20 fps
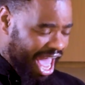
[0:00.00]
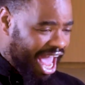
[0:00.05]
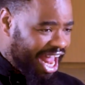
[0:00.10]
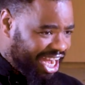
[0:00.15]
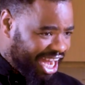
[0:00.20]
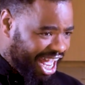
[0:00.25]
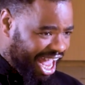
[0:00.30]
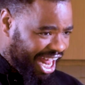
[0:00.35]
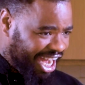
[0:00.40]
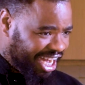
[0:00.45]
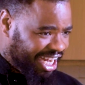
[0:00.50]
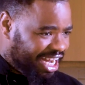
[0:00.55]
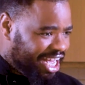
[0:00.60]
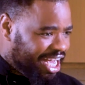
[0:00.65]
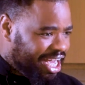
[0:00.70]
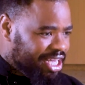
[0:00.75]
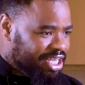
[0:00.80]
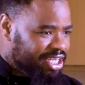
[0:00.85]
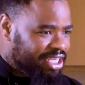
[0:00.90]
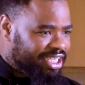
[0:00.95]
And then
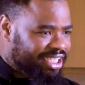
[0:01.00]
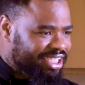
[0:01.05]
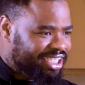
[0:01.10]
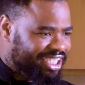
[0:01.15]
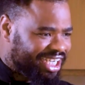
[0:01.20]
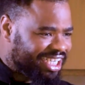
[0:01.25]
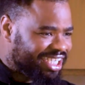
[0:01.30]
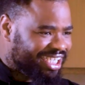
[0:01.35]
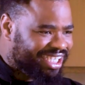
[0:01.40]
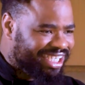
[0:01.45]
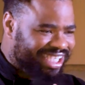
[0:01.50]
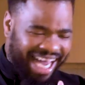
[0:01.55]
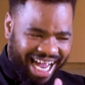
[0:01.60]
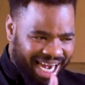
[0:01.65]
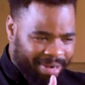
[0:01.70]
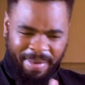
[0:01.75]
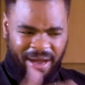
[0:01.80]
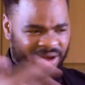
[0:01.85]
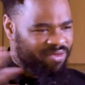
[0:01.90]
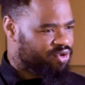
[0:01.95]
just tell
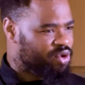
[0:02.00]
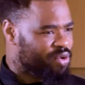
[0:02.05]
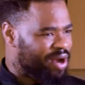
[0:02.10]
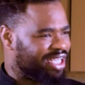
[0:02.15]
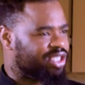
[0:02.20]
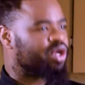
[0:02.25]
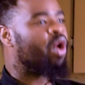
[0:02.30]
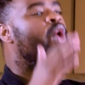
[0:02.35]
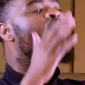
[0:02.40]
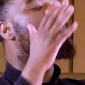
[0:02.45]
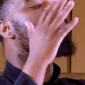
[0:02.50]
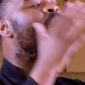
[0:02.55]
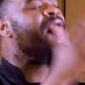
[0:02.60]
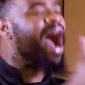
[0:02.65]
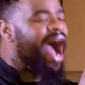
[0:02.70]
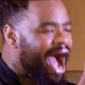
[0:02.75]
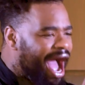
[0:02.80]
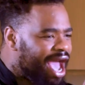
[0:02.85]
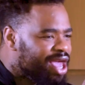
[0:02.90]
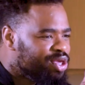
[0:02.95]
my viewers, who
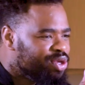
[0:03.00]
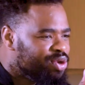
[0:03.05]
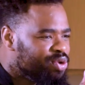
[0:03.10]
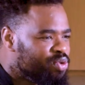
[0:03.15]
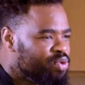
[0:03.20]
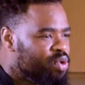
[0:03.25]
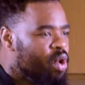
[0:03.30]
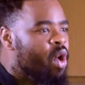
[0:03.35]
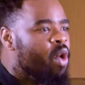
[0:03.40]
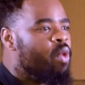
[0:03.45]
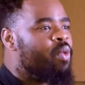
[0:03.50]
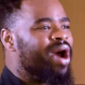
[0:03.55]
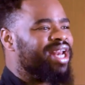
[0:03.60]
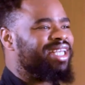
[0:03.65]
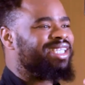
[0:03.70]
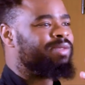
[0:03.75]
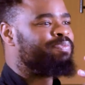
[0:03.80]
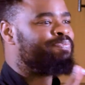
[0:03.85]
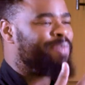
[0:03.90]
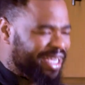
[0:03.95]
are you?
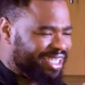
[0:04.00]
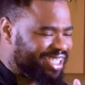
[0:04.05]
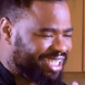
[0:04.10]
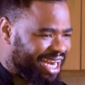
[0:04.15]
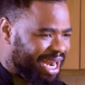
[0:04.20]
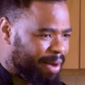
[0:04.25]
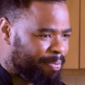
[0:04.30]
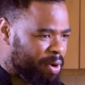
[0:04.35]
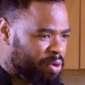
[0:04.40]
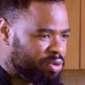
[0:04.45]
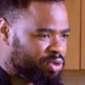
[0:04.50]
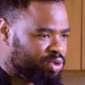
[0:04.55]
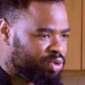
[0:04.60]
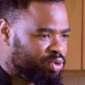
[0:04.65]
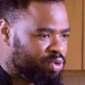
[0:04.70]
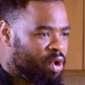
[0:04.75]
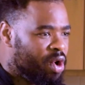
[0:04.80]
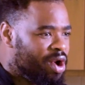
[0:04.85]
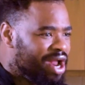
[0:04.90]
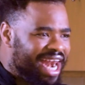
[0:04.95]
What's special about
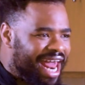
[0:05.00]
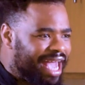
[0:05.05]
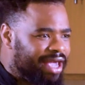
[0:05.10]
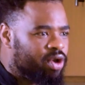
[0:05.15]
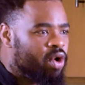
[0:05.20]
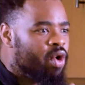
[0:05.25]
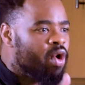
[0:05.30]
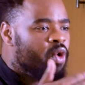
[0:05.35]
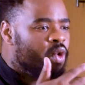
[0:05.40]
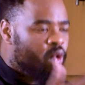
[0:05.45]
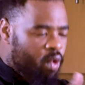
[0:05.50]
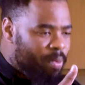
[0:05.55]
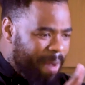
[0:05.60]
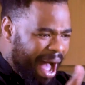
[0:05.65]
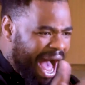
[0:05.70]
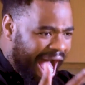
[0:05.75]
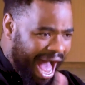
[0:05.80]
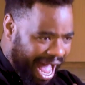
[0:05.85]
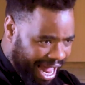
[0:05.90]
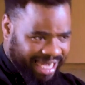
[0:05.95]
you? Like,
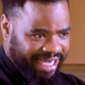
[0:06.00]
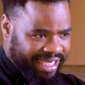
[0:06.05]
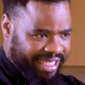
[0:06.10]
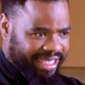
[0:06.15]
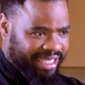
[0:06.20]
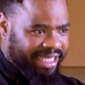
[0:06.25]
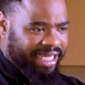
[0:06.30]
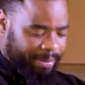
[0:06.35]
ubani.